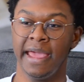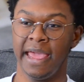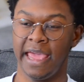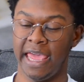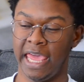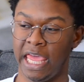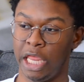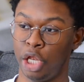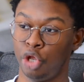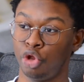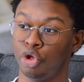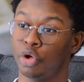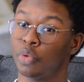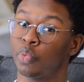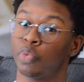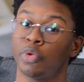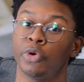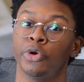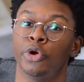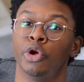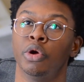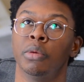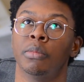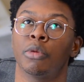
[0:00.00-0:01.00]
in your
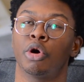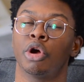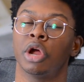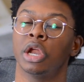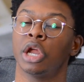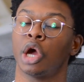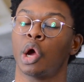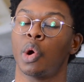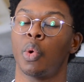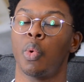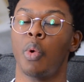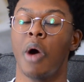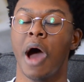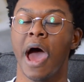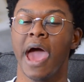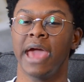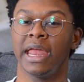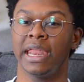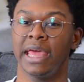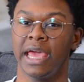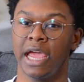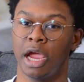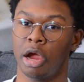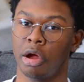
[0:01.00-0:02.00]
room or in a
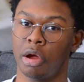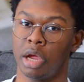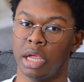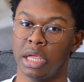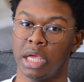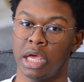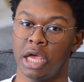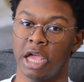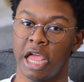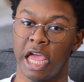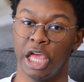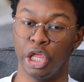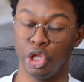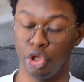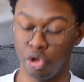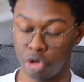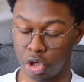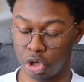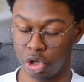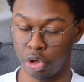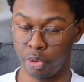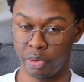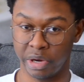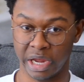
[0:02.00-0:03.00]
quiet area and you
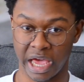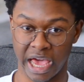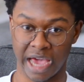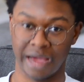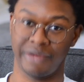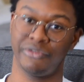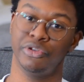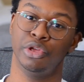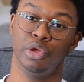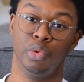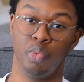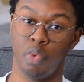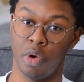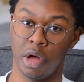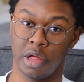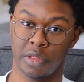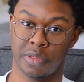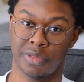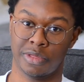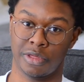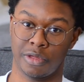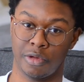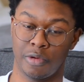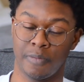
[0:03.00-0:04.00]
can do whatever you want
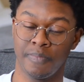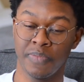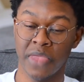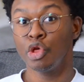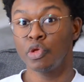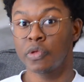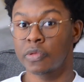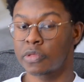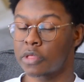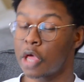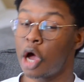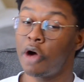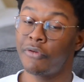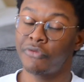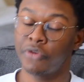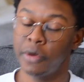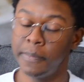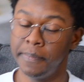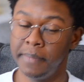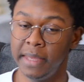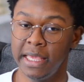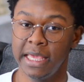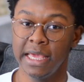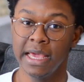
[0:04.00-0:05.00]
to. So for
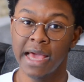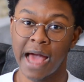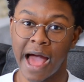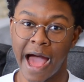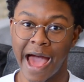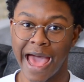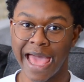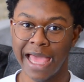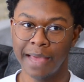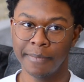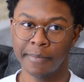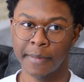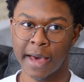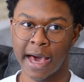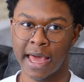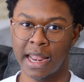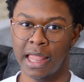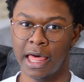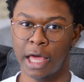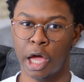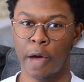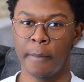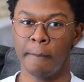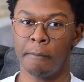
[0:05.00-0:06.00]
me, I am kind
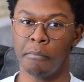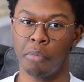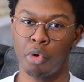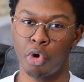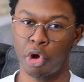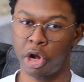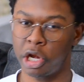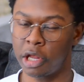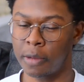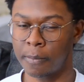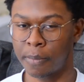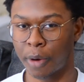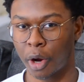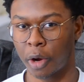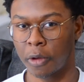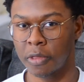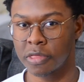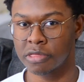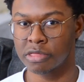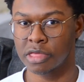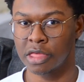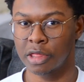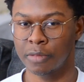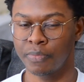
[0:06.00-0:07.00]
of like a morning
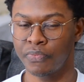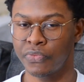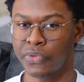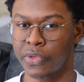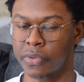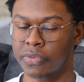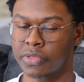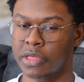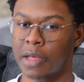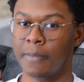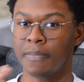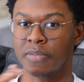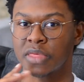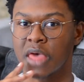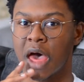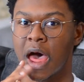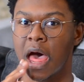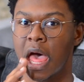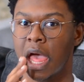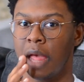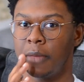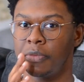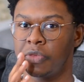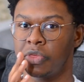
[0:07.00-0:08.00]
person. So
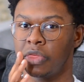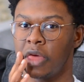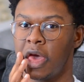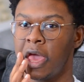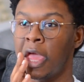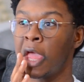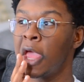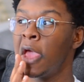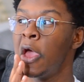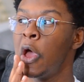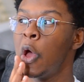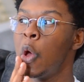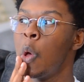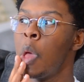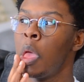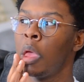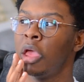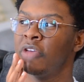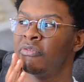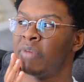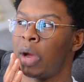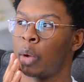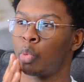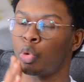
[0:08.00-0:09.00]
sometimes like
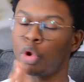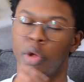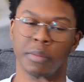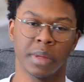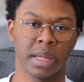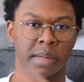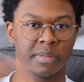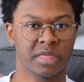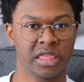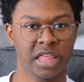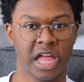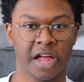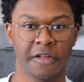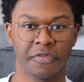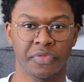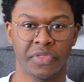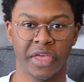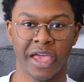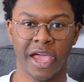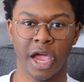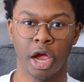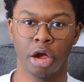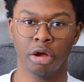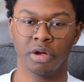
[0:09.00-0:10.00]
if my roommate's not
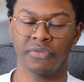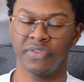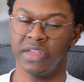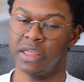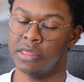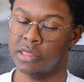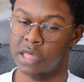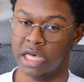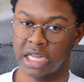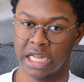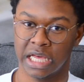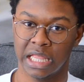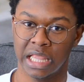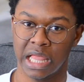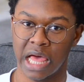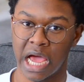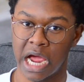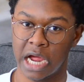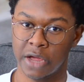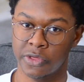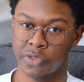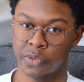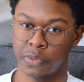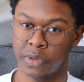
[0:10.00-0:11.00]
there, if he's going to
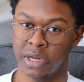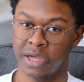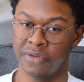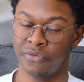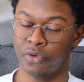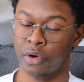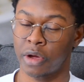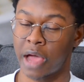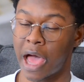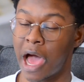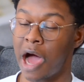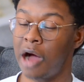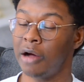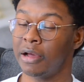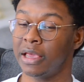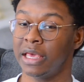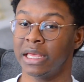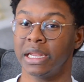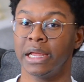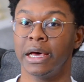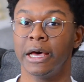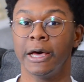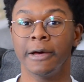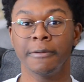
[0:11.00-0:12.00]
class, whatever, I'll
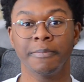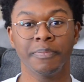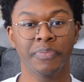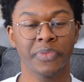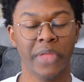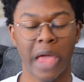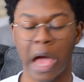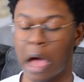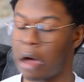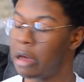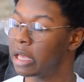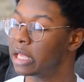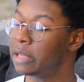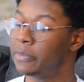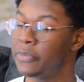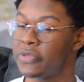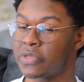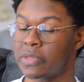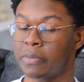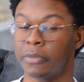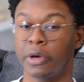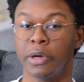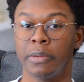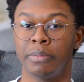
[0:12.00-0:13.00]
get up, I'll eat
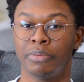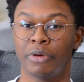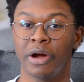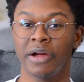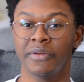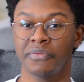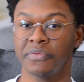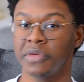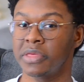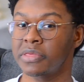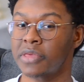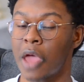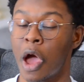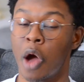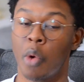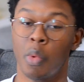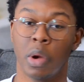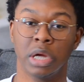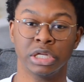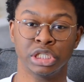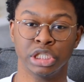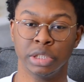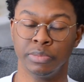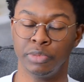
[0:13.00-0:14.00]
some good breakfast, I'll
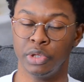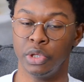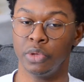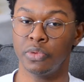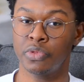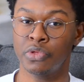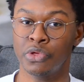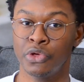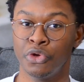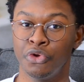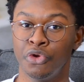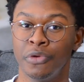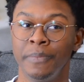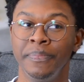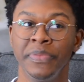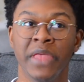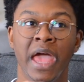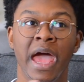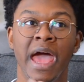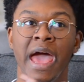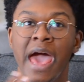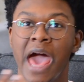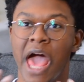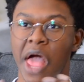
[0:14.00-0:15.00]
watch some YouTube,
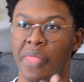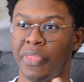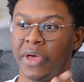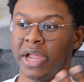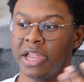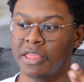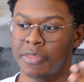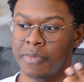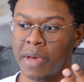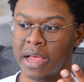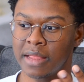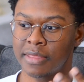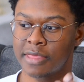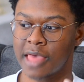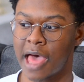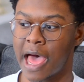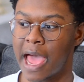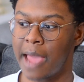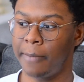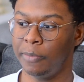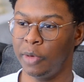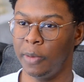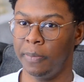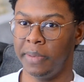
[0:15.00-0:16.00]
and that is my
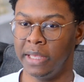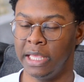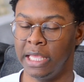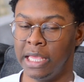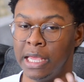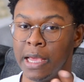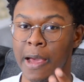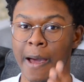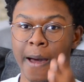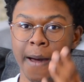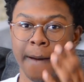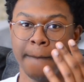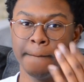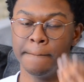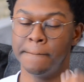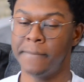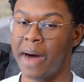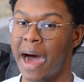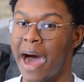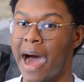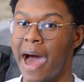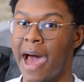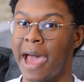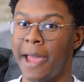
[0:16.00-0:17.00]
time to be
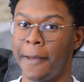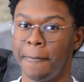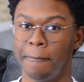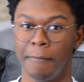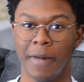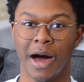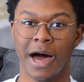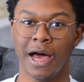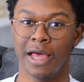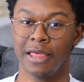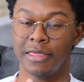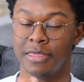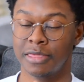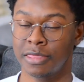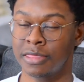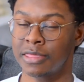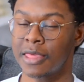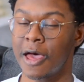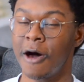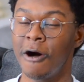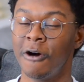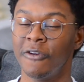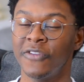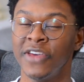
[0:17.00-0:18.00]
by
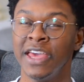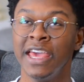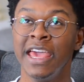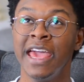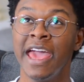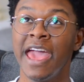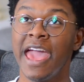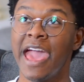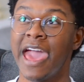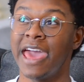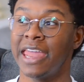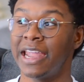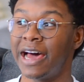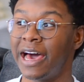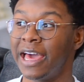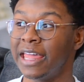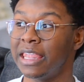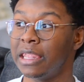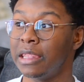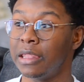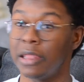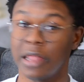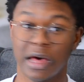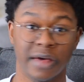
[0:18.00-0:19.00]
myself, and I
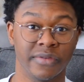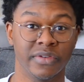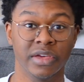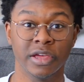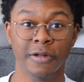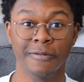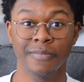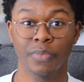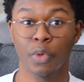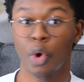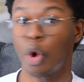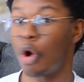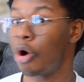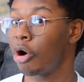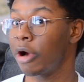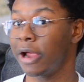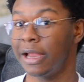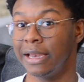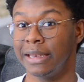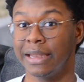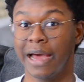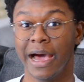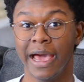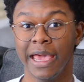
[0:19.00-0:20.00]
love it. Or
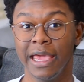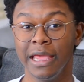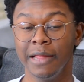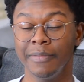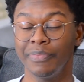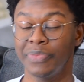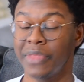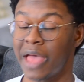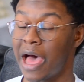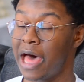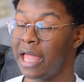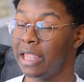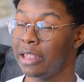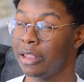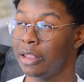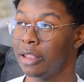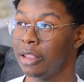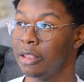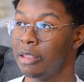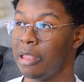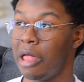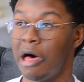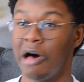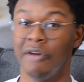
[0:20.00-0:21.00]
at night, I
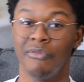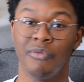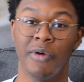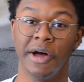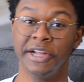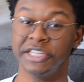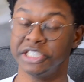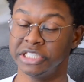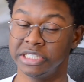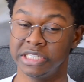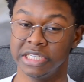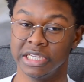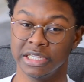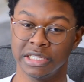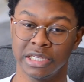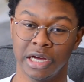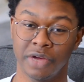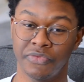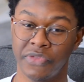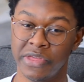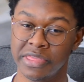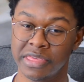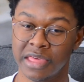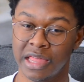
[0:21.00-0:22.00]
love watching
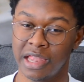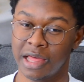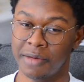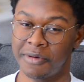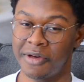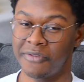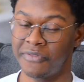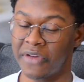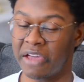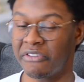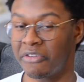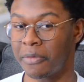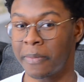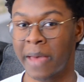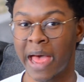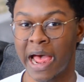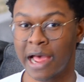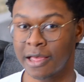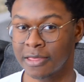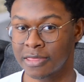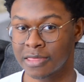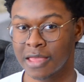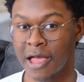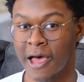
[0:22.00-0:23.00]
TikTok. That's kind of like my favorite
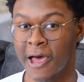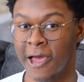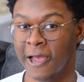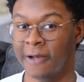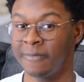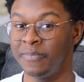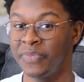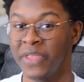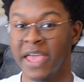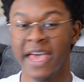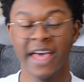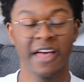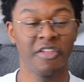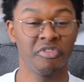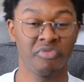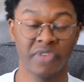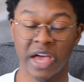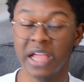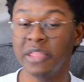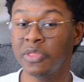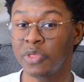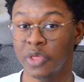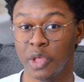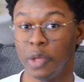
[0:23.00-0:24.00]
pastime.
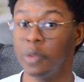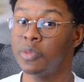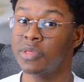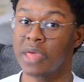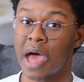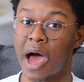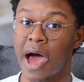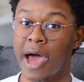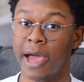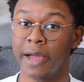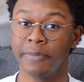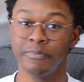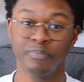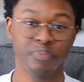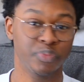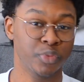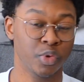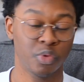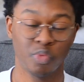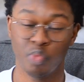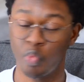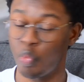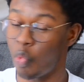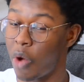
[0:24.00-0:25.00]
That's you time,
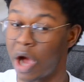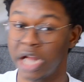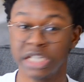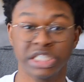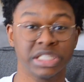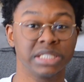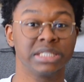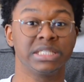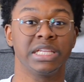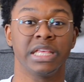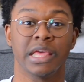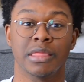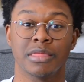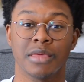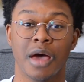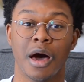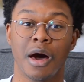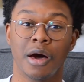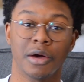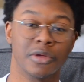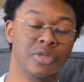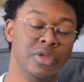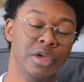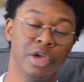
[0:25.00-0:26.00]
watching
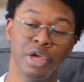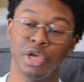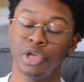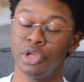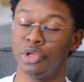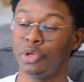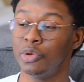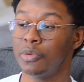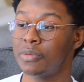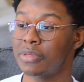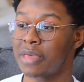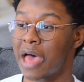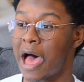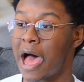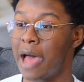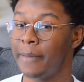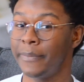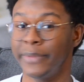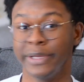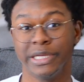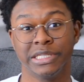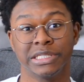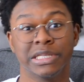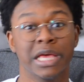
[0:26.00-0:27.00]
TikToks. You
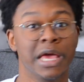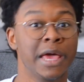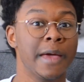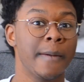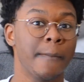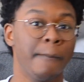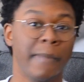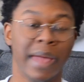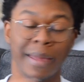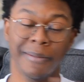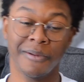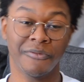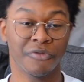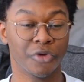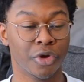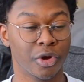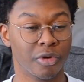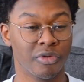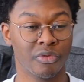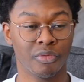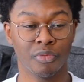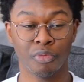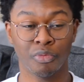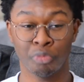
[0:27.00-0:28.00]
time is maybe if
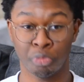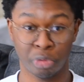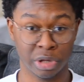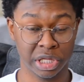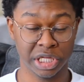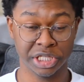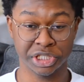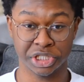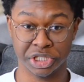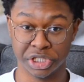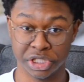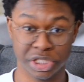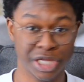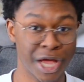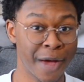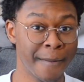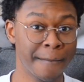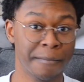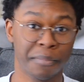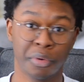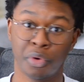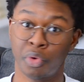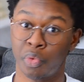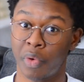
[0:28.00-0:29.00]
you're religious,
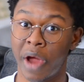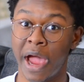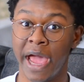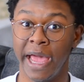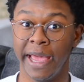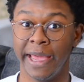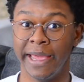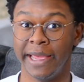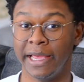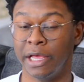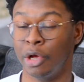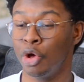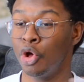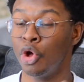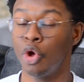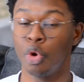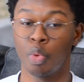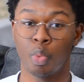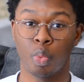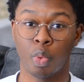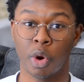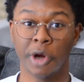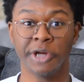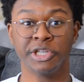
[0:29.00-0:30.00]
praying,
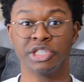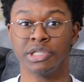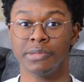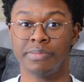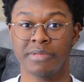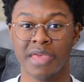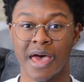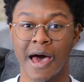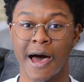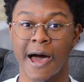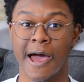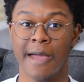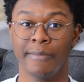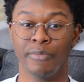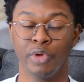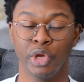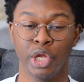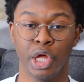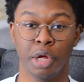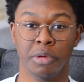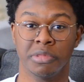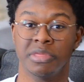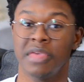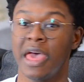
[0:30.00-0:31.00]
worship time, you
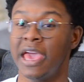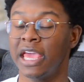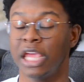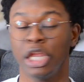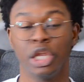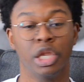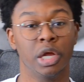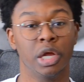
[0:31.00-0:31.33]
know, taking